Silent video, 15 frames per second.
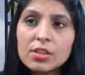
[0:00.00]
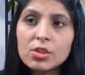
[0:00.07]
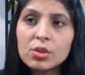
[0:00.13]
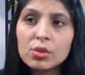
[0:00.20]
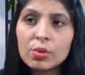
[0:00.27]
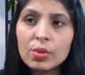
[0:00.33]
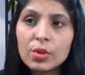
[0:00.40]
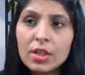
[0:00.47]

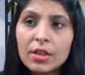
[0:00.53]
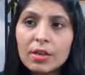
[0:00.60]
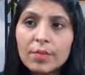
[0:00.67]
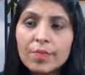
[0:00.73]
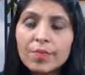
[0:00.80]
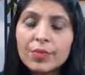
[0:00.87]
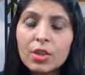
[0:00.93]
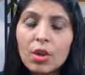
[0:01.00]

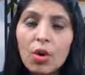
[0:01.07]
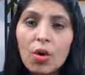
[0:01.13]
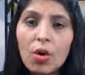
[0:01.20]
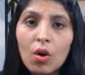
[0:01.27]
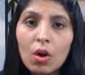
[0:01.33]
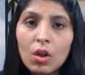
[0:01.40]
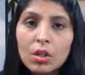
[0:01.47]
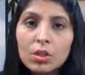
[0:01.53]
storing
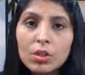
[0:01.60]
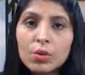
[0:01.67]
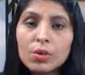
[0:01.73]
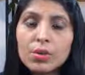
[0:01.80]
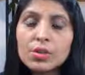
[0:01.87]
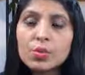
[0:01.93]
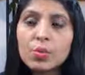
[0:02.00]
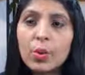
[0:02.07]
all
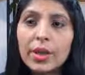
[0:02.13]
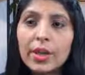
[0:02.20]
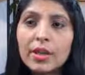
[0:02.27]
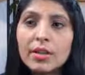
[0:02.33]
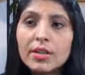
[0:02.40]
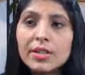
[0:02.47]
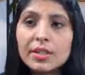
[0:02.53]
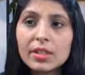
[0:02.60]
those
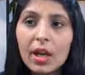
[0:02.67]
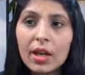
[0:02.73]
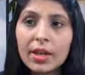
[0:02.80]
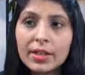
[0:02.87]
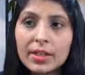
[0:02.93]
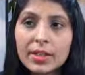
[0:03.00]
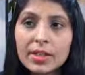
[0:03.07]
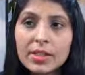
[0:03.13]
vehicles
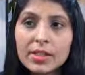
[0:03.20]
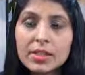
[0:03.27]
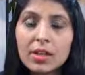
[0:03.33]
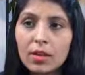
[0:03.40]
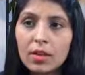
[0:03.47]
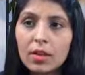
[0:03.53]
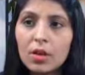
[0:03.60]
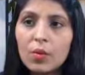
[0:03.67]
IDs
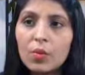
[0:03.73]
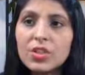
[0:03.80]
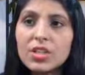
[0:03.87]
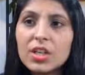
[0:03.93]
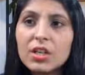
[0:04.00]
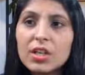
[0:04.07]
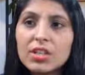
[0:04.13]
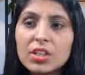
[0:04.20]
which
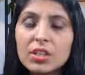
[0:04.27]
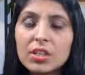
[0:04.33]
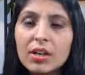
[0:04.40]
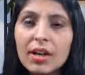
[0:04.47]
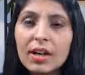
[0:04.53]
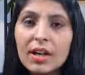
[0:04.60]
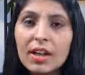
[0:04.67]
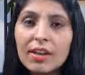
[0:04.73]
are touching the
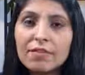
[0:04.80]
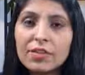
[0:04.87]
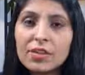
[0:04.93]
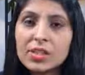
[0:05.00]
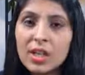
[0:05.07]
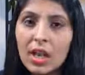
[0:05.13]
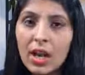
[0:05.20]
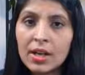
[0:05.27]
red line
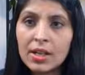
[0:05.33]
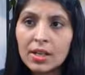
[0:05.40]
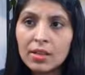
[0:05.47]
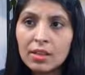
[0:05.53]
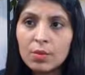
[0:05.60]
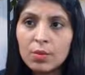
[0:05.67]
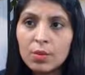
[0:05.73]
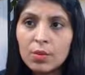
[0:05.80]
first and then
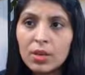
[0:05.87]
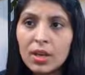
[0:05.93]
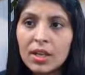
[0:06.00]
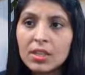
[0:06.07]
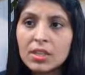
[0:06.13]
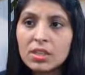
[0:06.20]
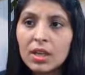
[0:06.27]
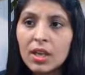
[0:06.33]
the blue
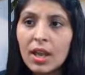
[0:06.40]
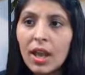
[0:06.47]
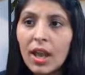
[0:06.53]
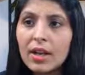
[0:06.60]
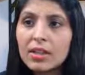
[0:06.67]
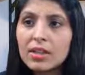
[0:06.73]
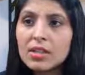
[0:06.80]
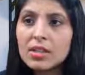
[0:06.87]
line,
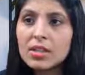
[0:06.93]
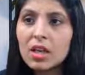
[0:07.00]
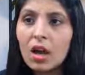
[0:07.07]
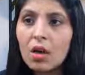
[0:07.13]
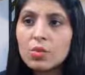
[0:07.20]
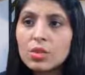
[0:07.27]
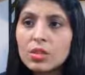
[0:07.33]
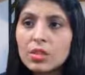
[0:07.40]
and this
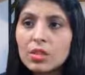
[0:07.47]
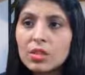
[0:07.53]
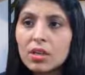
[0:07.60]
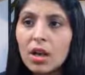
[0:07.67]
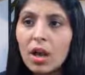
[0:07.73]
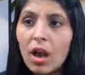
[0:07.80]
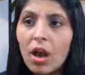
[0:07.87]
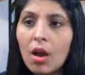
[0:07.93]

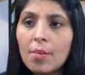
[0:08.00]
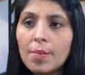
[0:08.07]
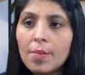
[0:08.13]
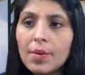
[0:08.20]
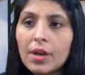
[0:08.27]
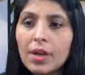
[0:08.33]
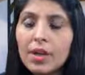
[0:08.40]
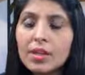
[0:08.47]
counter
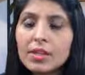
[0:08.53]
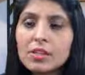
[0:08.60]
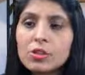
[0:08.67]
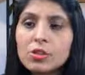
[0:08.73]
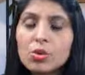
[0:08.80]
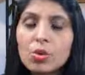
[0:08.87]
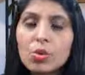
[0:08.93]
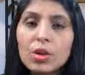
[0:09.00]
up is
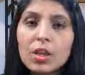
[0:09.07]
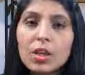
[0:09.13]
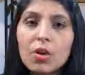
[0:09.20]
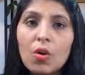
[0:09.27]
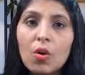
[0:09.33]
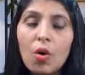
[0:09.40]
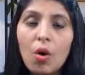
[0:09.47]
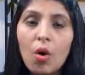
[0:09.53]

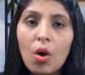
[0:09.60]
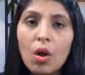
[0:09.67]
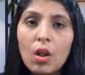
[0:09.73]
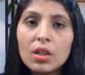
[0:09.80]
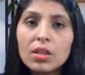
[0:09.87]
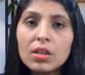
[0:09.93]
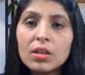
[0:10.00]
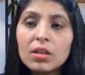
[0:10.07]
storing
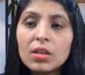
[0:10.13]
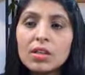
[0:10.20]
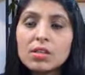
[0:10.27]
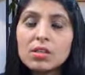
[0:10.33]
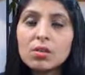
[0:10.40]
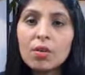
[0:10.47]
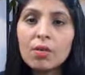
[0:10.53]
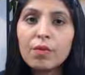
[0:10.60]
all the
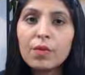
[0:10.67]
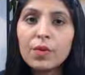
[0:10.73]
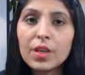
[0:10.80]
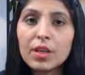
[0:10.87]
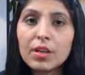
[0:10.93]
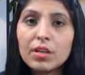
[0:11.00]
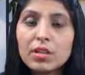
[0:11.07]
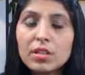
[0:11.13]
list of
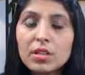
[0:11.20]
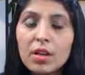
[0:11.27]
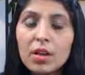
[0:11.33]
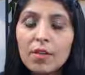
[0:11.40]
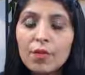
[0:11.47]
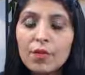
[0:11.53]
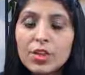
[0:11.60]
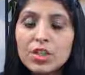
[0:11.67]
vehicles
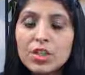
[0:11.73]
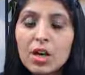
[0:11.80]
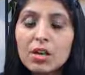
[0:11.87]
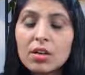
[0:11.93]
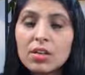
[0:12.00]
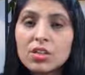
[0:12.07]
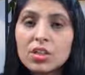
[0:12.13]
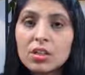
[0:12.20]
which are
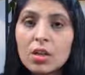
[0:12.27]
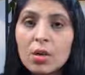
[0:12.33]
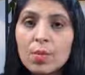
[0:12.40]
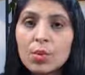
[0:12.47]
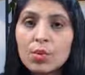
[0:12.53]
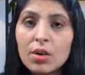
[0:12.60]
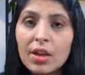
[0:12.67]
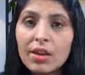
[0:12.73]
touching the
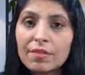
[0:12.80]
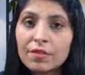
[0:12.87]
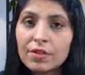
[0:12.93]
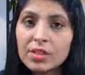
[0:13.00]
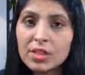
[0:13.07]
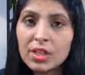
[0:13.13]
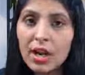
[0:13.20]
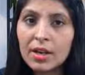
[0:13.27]
blue line
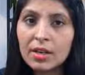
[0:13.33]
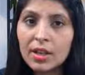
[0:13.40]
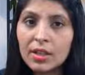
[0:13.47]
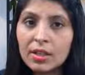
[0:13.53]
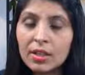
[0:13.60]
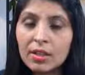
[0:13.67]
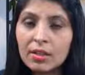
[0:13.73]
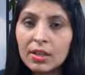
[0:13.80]
first and
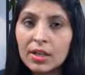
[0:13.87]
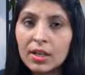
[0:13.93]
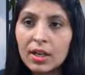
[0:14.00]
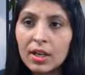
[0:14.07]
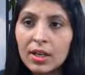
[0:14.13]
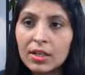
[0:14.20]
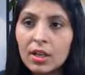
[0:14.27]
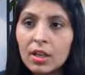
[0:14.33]
then the red
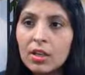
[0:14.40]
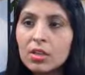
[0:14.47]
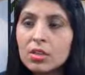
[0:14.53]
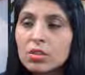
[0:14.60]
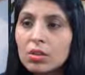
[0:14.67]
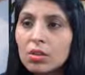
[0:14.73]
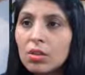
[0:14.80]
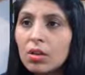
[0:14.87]
line.
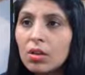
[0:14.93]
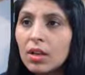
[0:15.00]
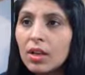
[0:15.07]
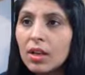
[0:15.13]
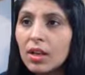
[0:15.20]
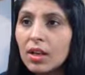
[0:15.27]
So